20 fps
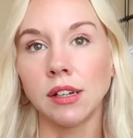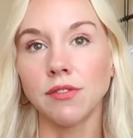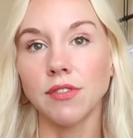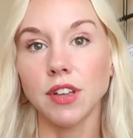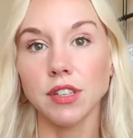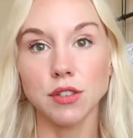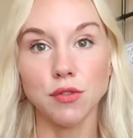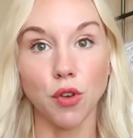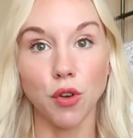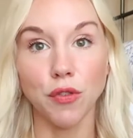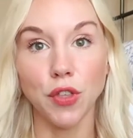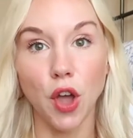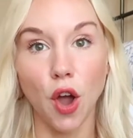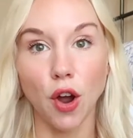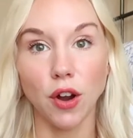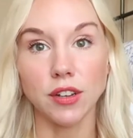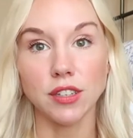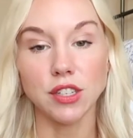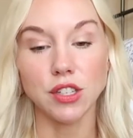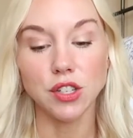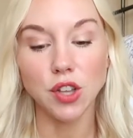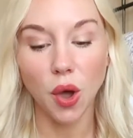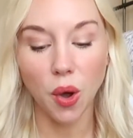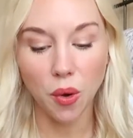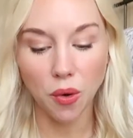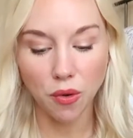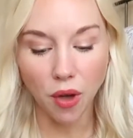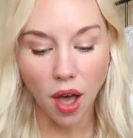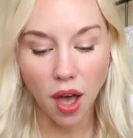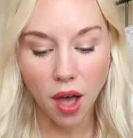Festival of the Arts.
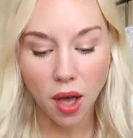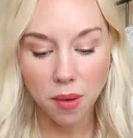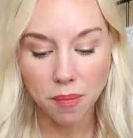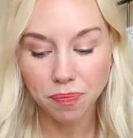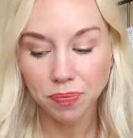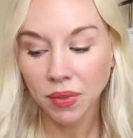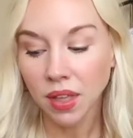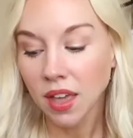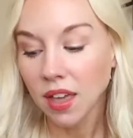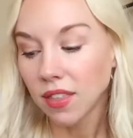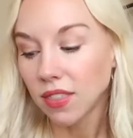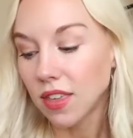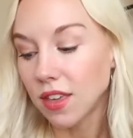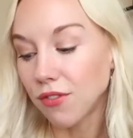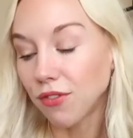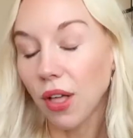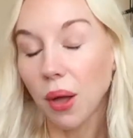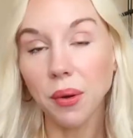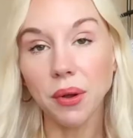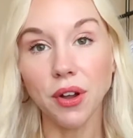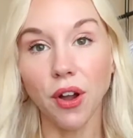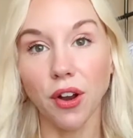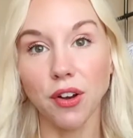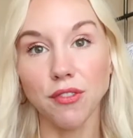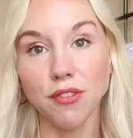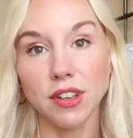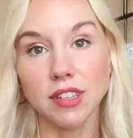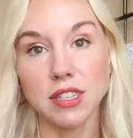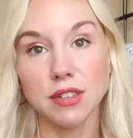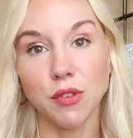So um, the Flower and
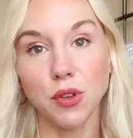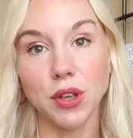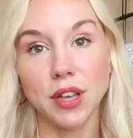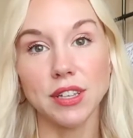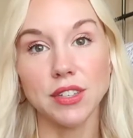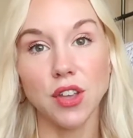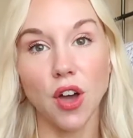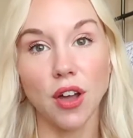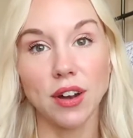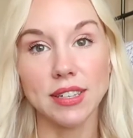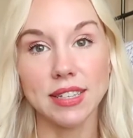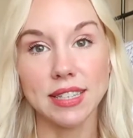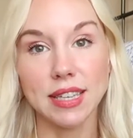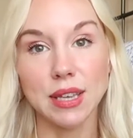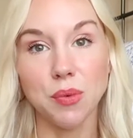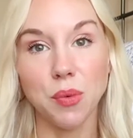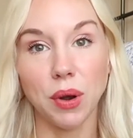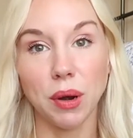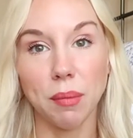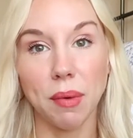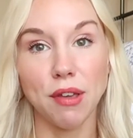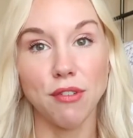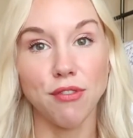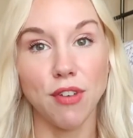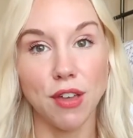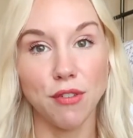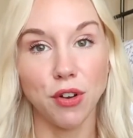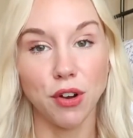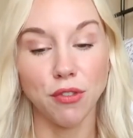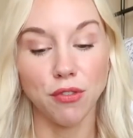Garden Festival is honestly one of my
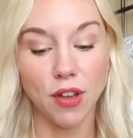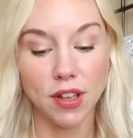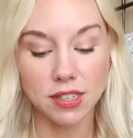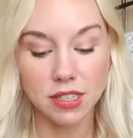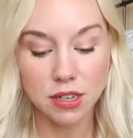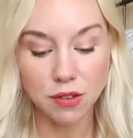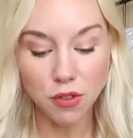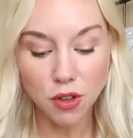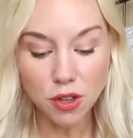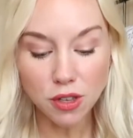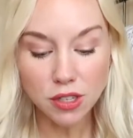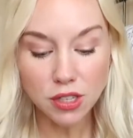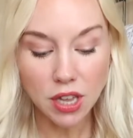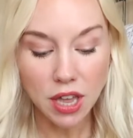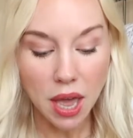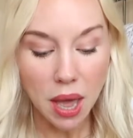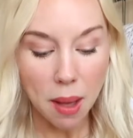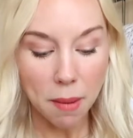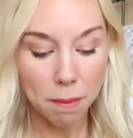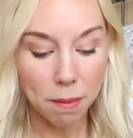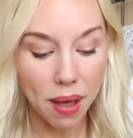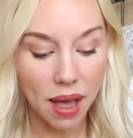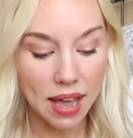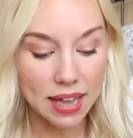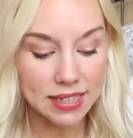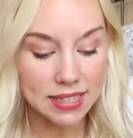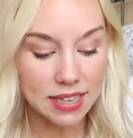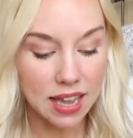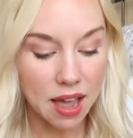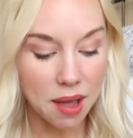favorite festivals
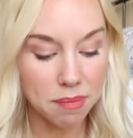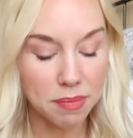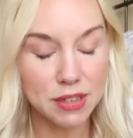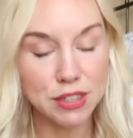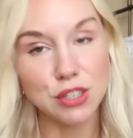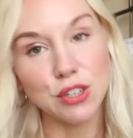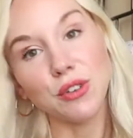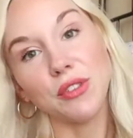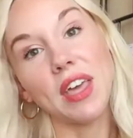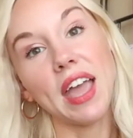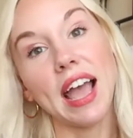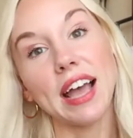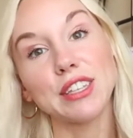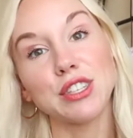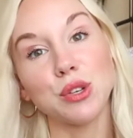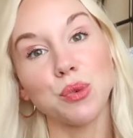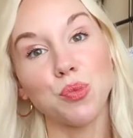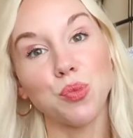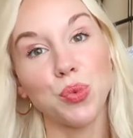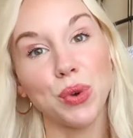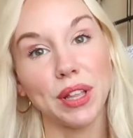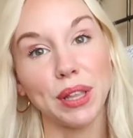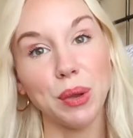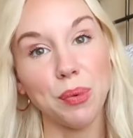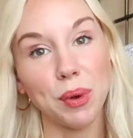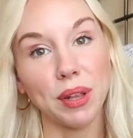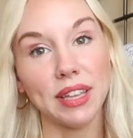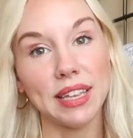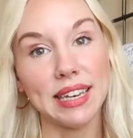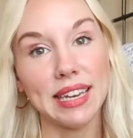but um, this year they had some really,
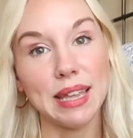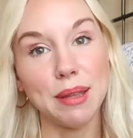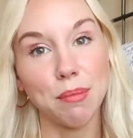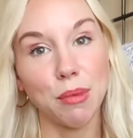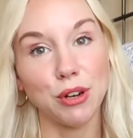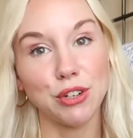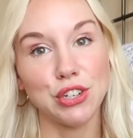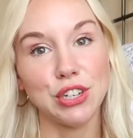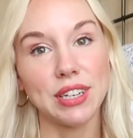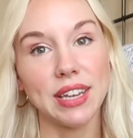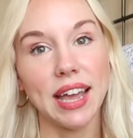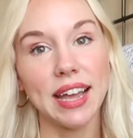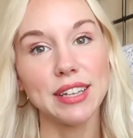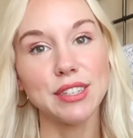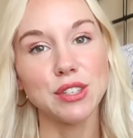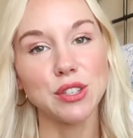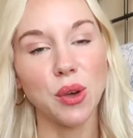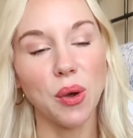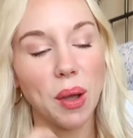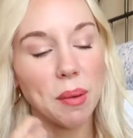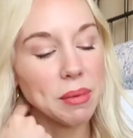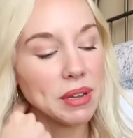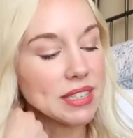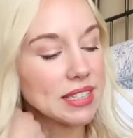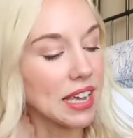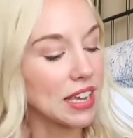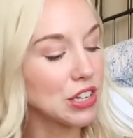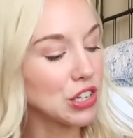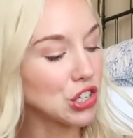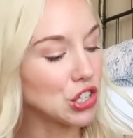really neat merchandise, so I'm
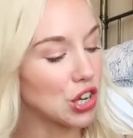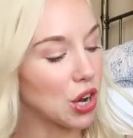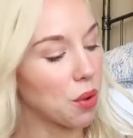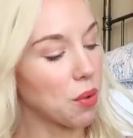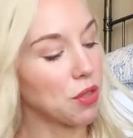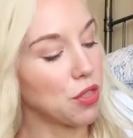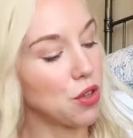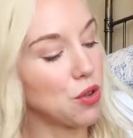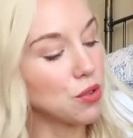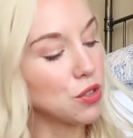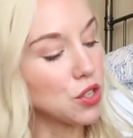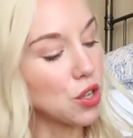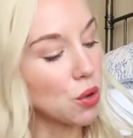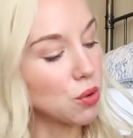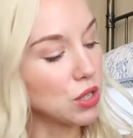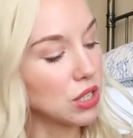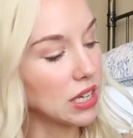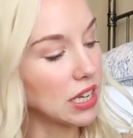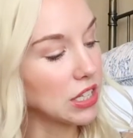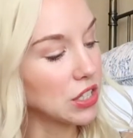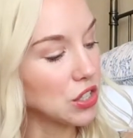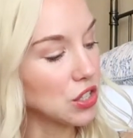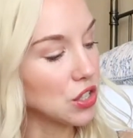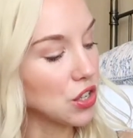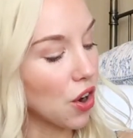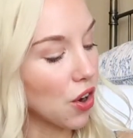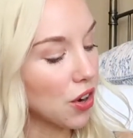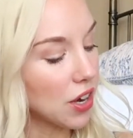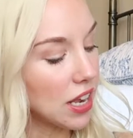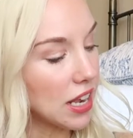excited to share it with you. So to get
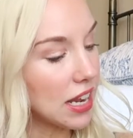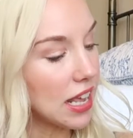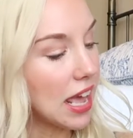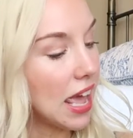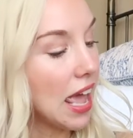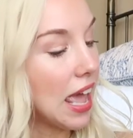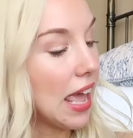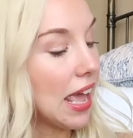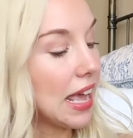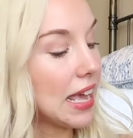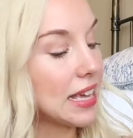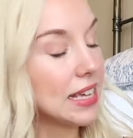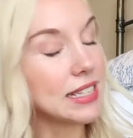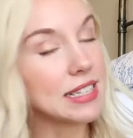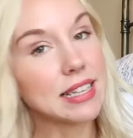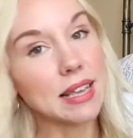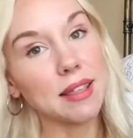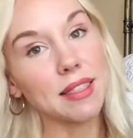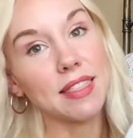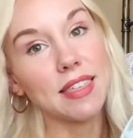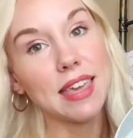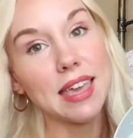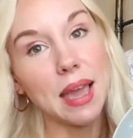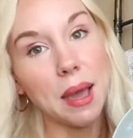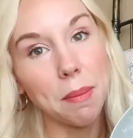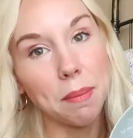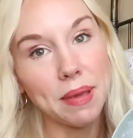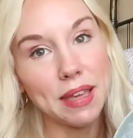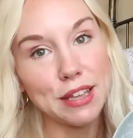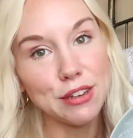started is the
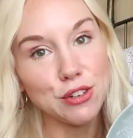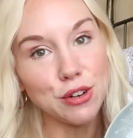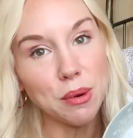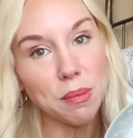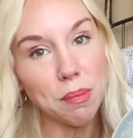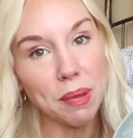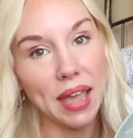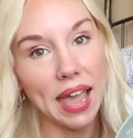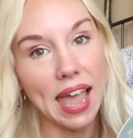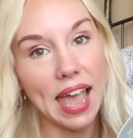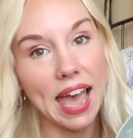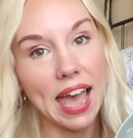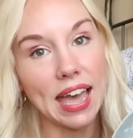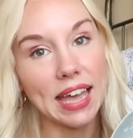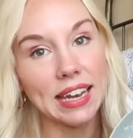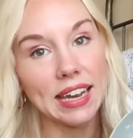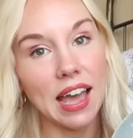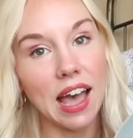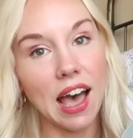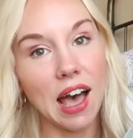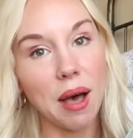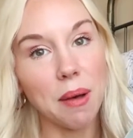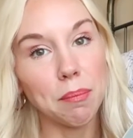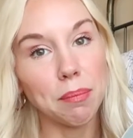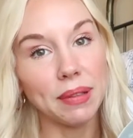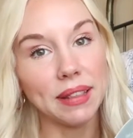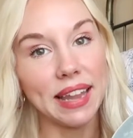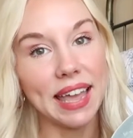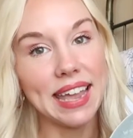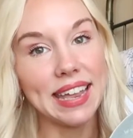Peter Pan um,
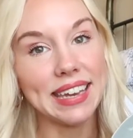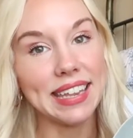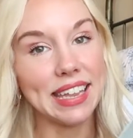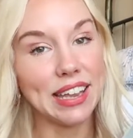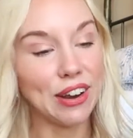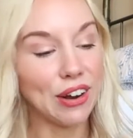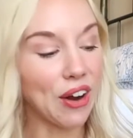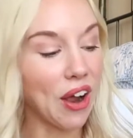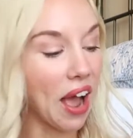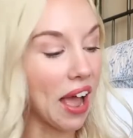plate here.